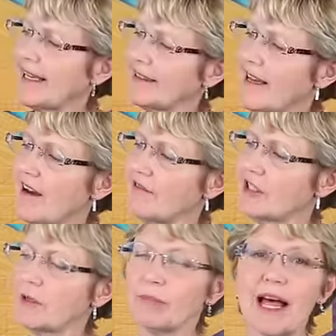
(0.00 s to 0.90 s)
I
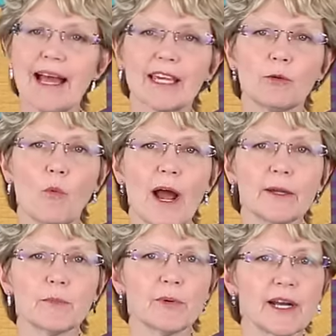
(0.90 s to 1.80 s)
loved the black and
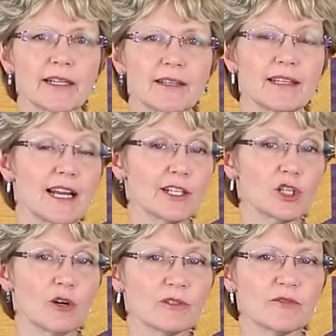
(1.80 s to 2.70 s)
white print that I
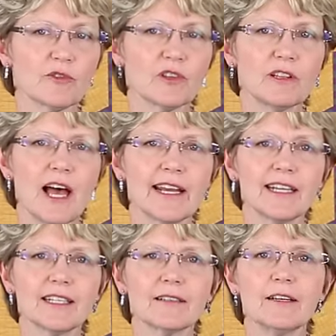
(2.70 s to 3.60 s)
chose for the
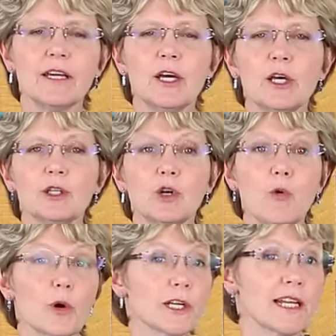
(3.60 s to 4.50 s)
lining. The
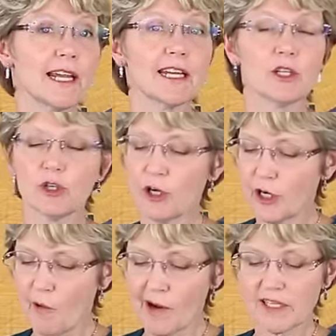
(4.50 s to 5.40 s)
coordinating
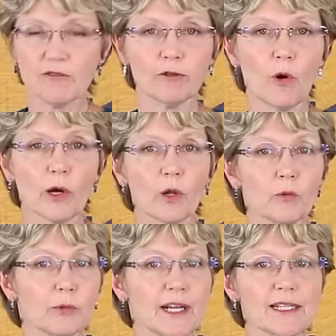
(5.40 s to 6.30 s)
turquoise floral
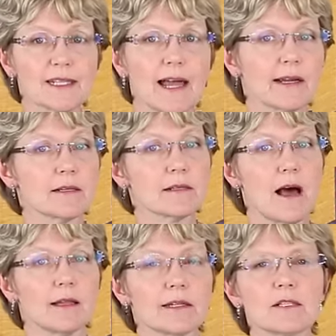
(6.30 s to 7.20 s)
reads like a
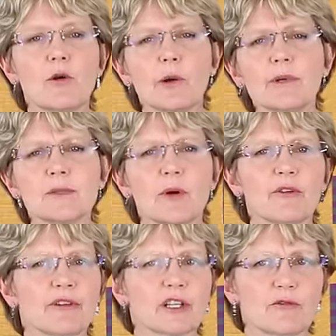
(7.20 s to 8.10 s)
solid, so it was
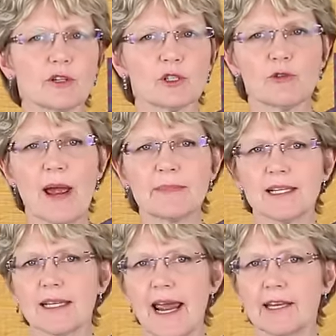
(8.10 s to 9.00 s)
perfect for
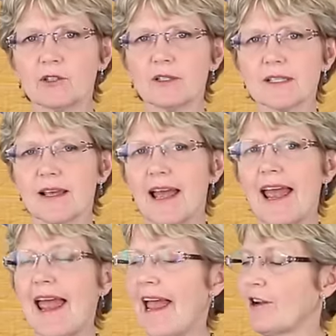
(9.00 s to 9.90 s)
straps and handles.
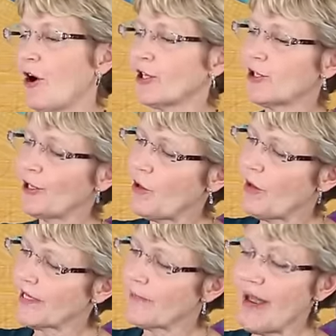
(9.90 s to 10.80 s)
And our
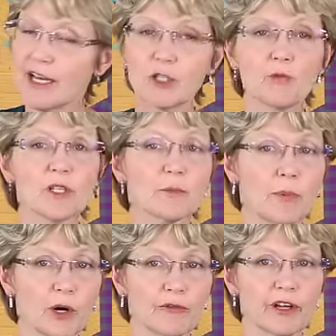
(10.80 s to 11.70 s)
turquoise mesh was
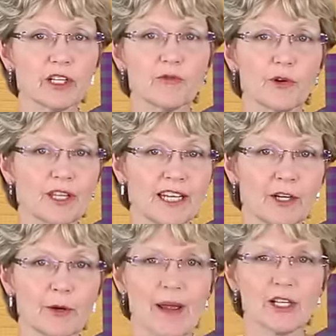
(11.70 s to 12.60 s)
perfect for the
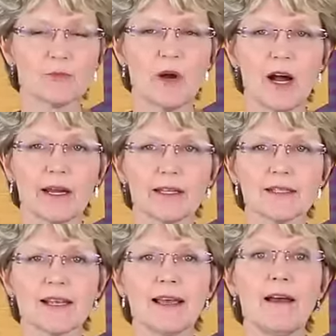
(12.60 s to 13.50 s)
inner mesh
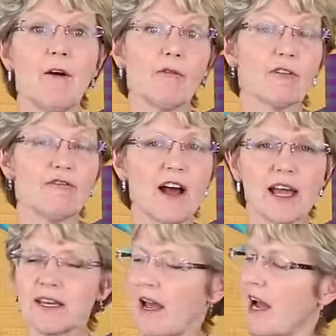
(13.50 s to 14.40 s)
pockets. For
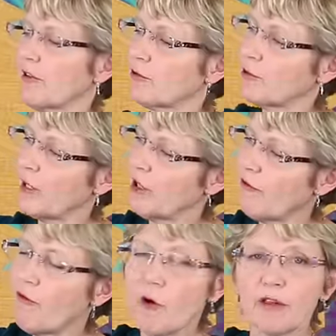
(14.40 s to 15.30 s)
fun, I threw in
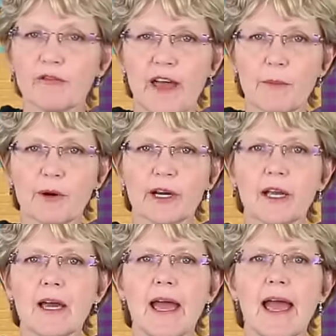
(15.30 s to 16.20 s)
a fourth fabric
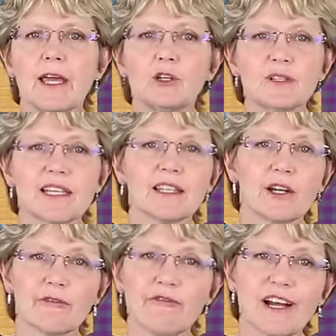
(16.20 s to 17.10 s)
using
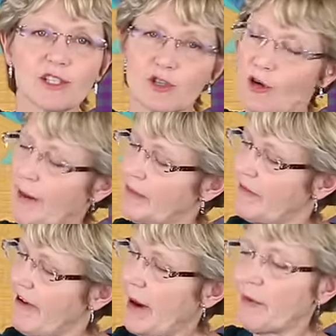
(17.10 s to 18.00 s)
their fun striped
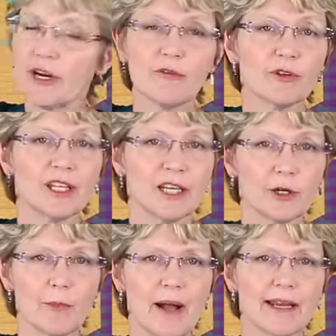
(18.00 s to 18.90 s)
fabric for the
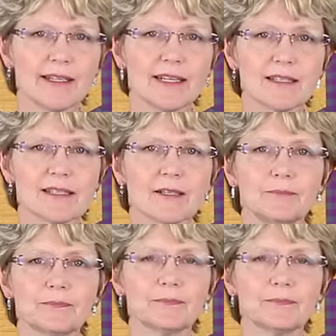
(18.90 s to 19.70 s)
inner bindings.